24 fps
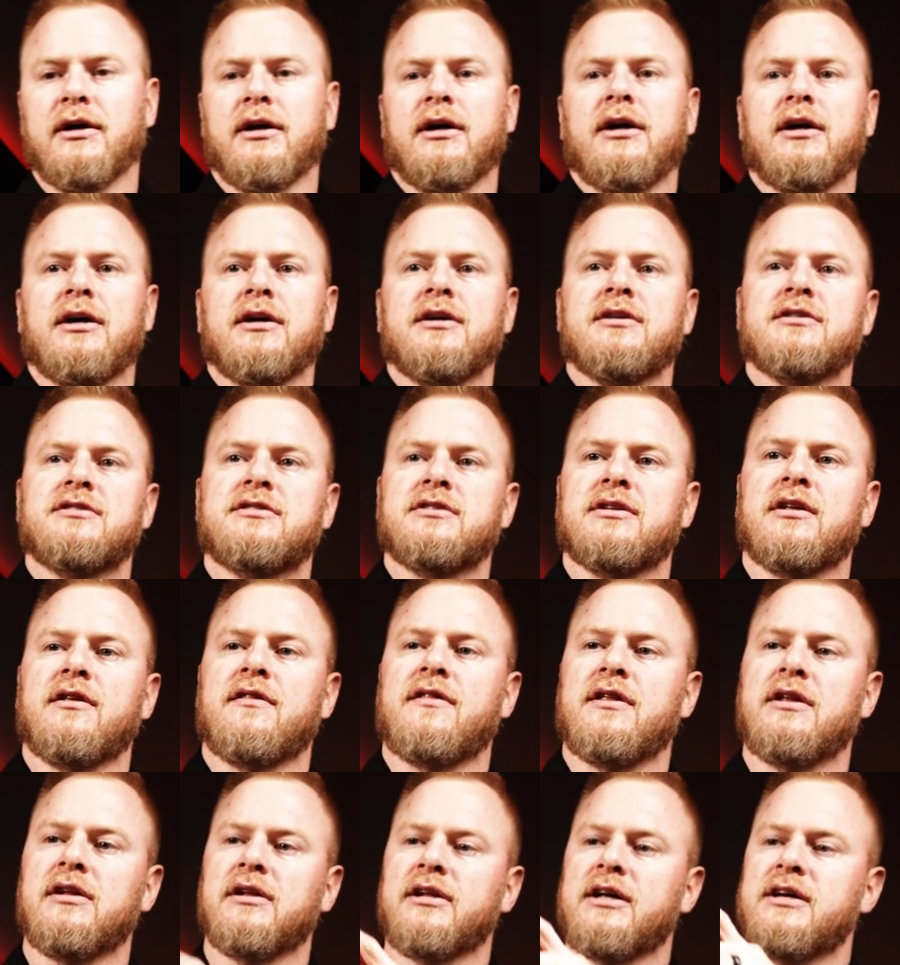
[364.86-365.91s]
is
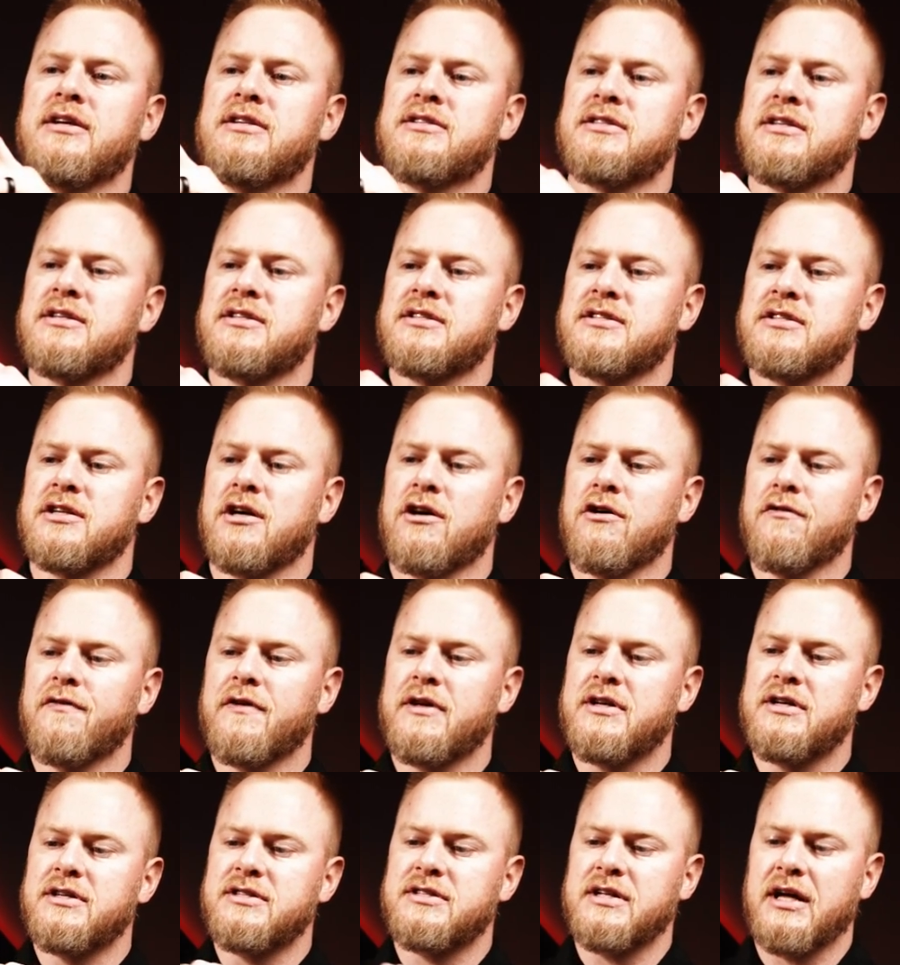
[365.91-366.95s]
the lens itself
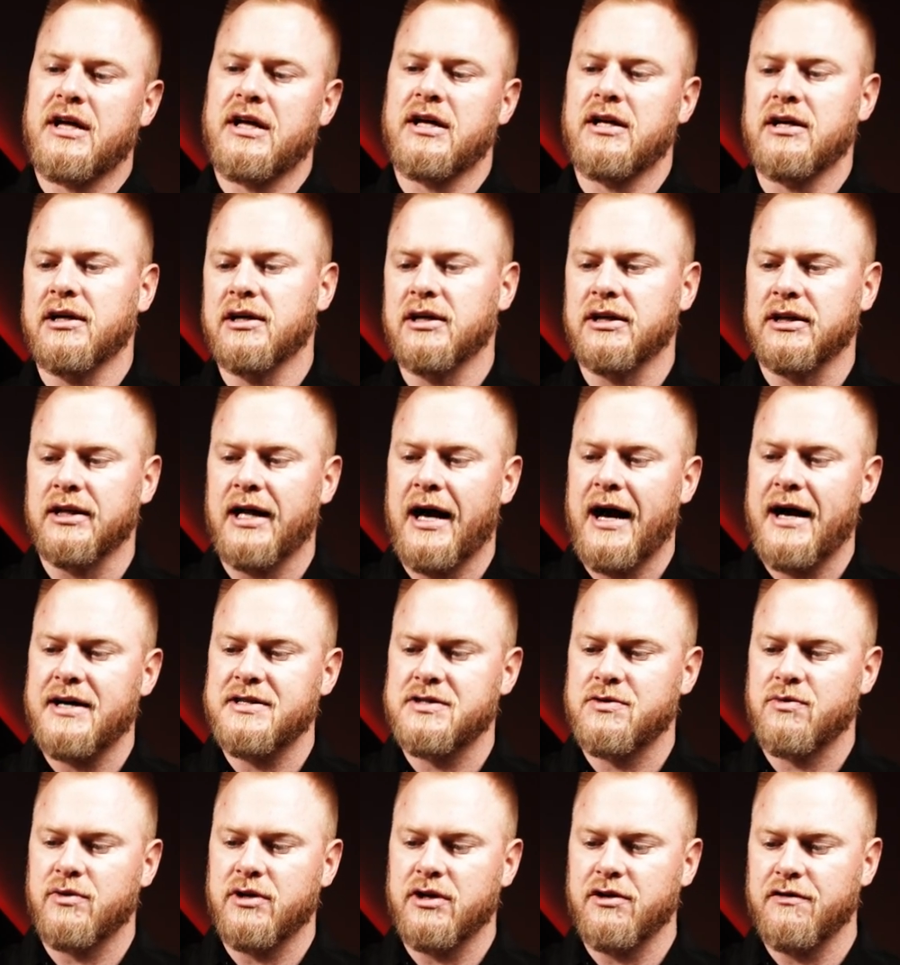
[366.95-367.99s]
is a
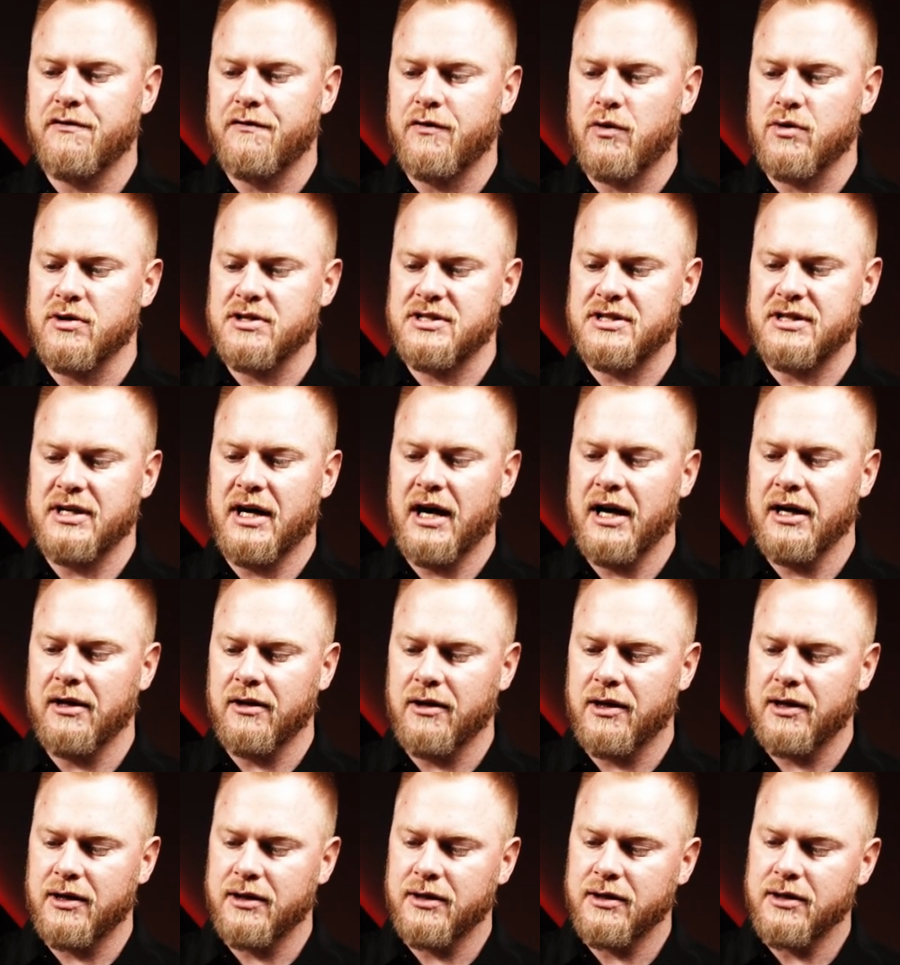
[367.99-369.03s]
glass reinforced
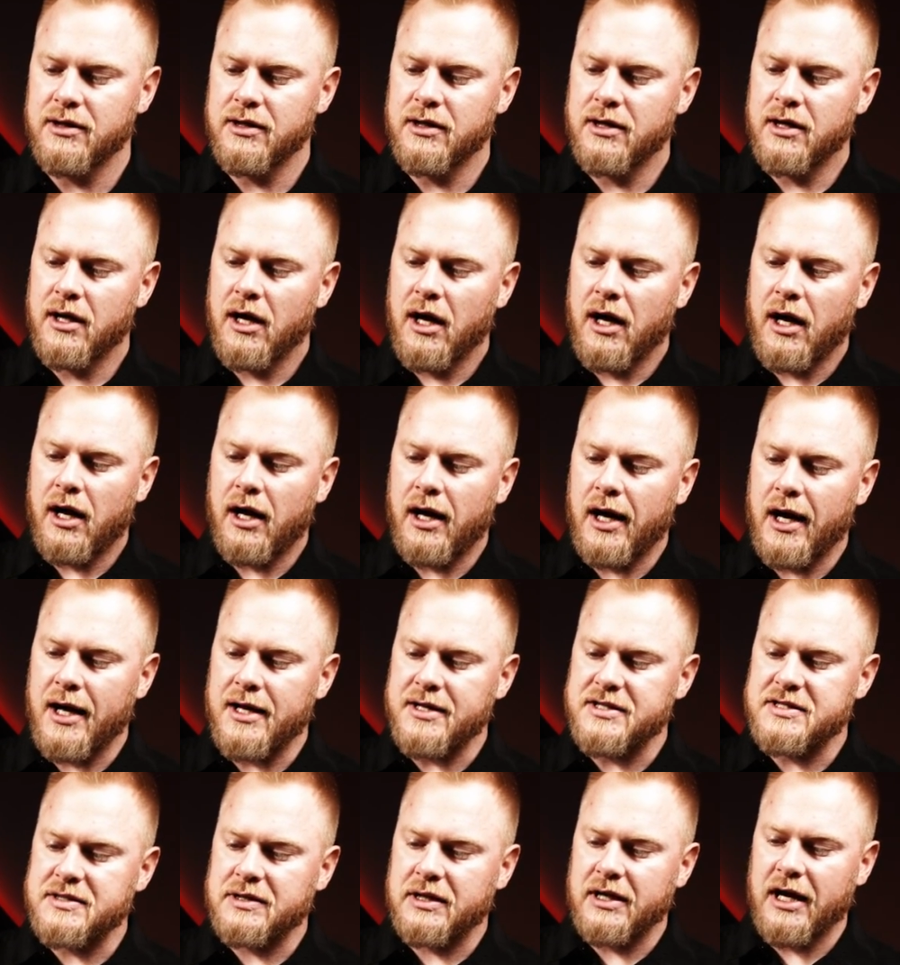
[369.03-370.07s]
nylon.
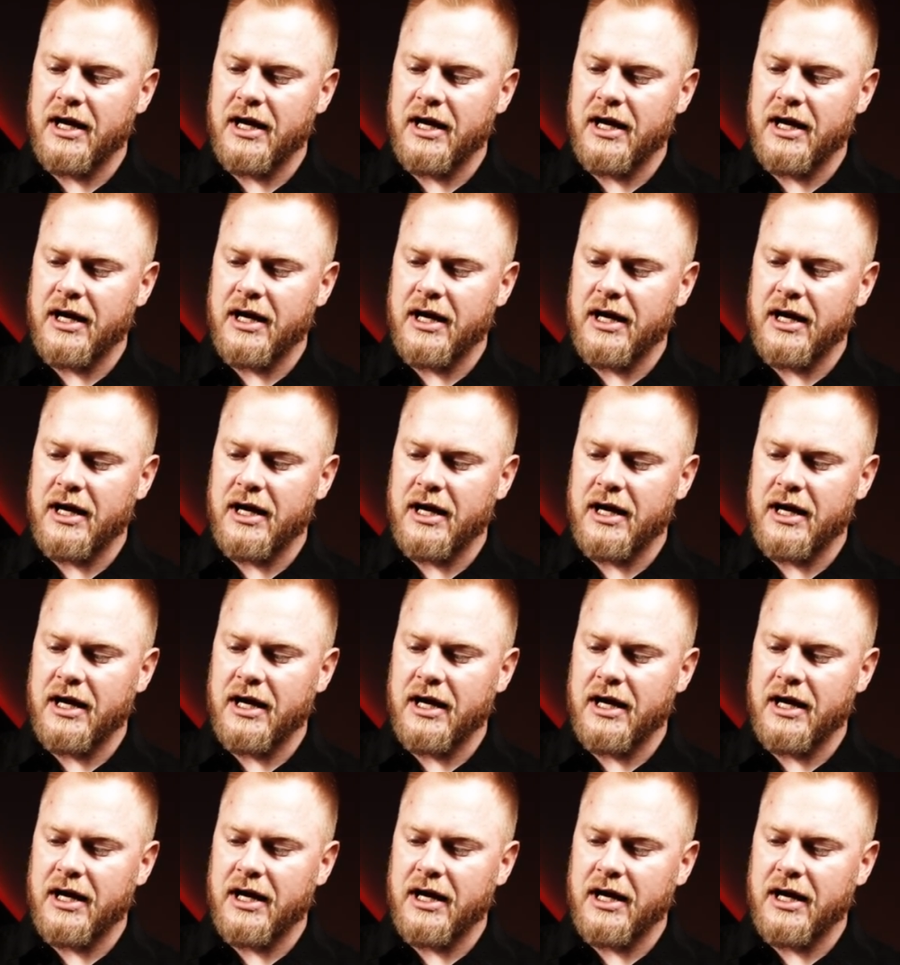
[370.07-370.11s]
It's